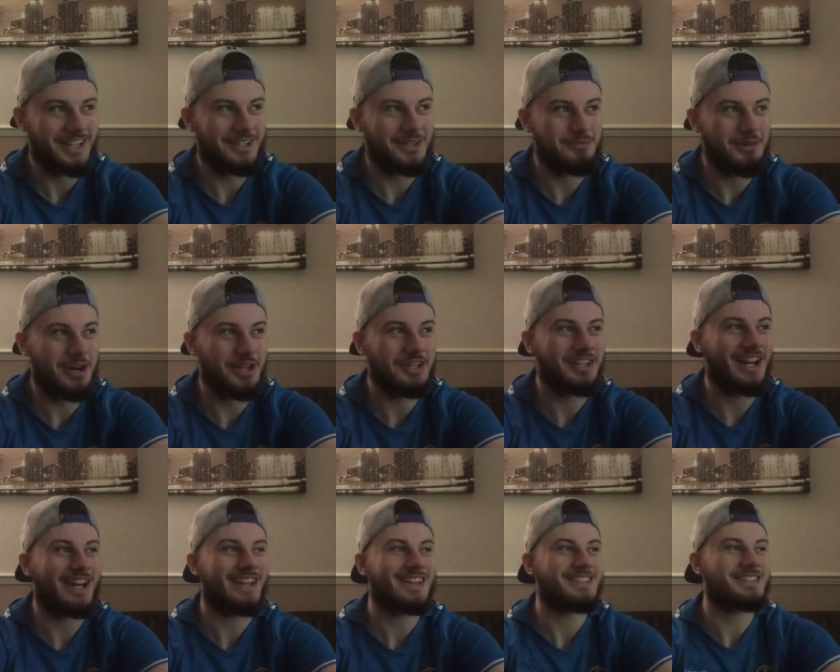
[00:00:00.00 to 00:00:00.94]
Come on,
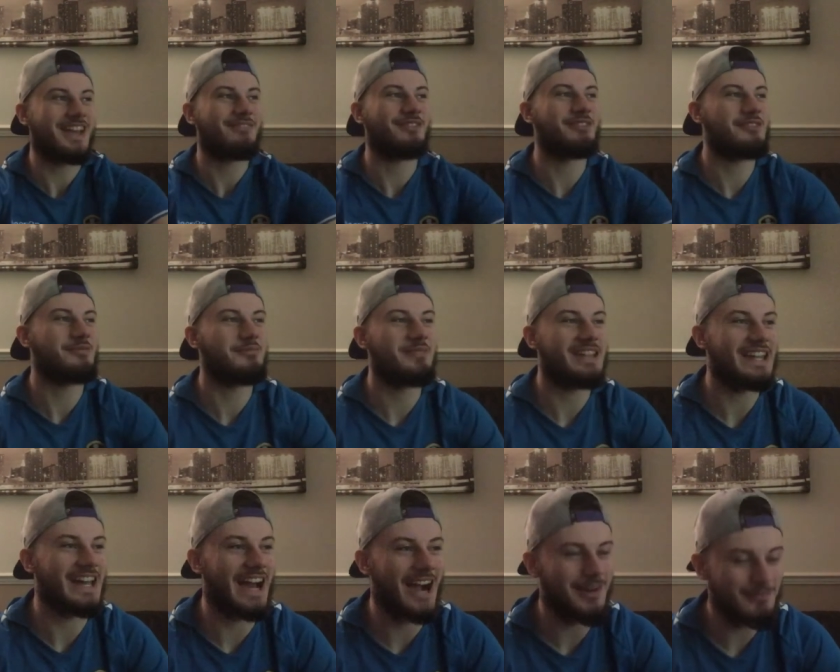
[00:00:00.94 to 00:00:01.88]
ninety-seventh
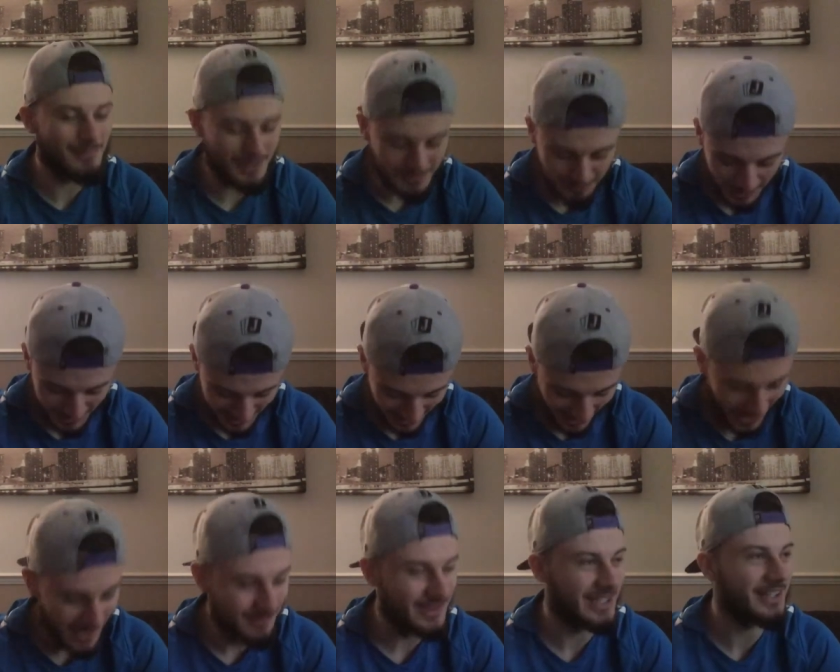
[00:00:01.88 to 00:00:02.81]
minute. How much more
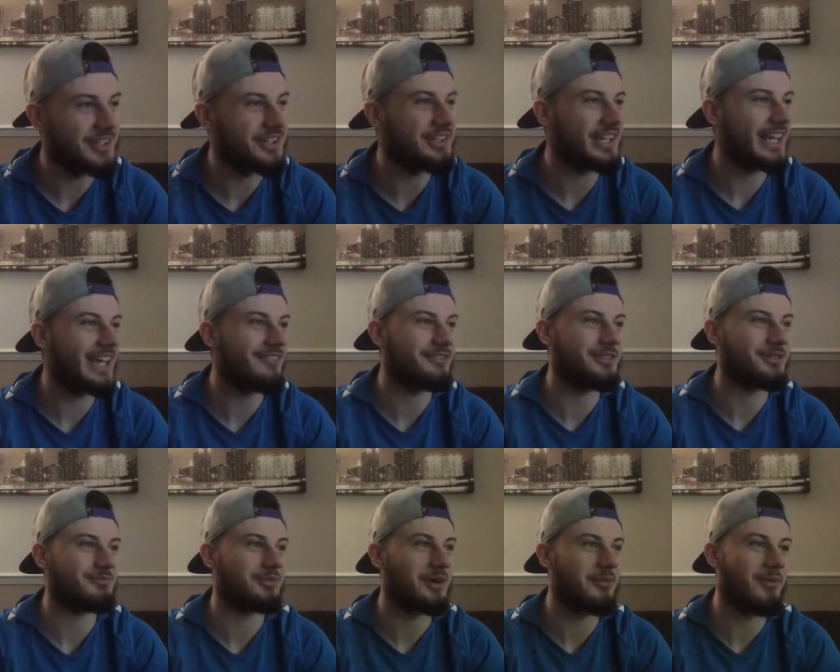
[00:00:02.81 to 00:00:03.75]
time are you going to give
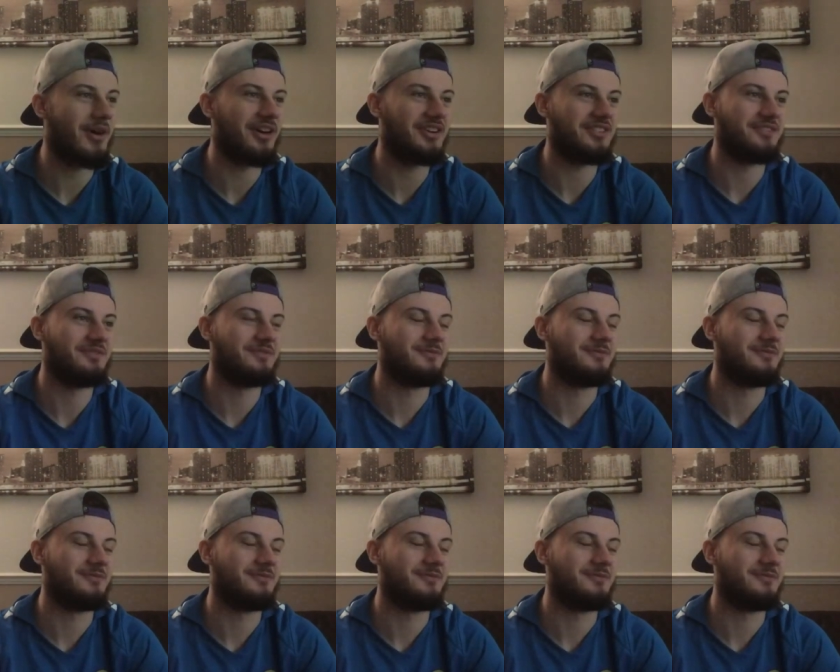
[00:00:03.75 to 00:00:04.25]
him? Come on.